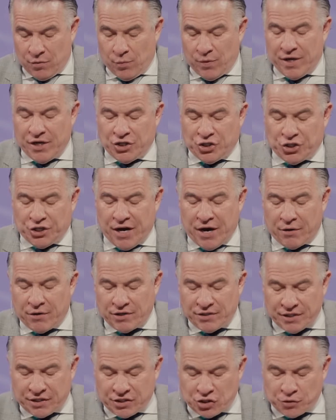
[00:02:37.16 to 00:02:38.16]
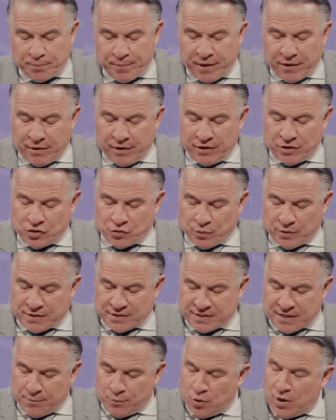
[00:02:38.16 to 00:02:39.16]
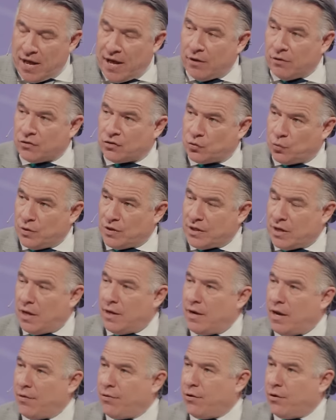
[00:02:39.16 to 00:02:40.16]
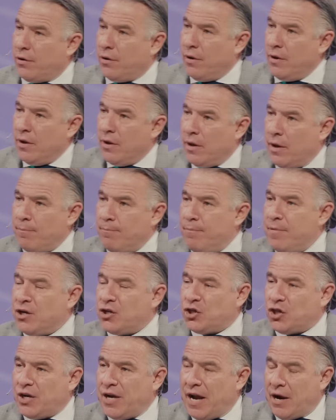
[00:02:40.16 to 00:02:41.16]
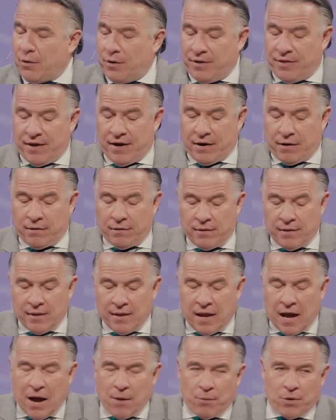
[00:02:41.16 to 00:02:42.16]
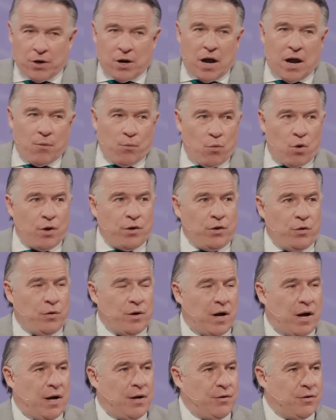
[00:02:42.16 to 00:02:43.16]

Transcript: When he shared his experience with someone else, with another missionary there, I want, I want you to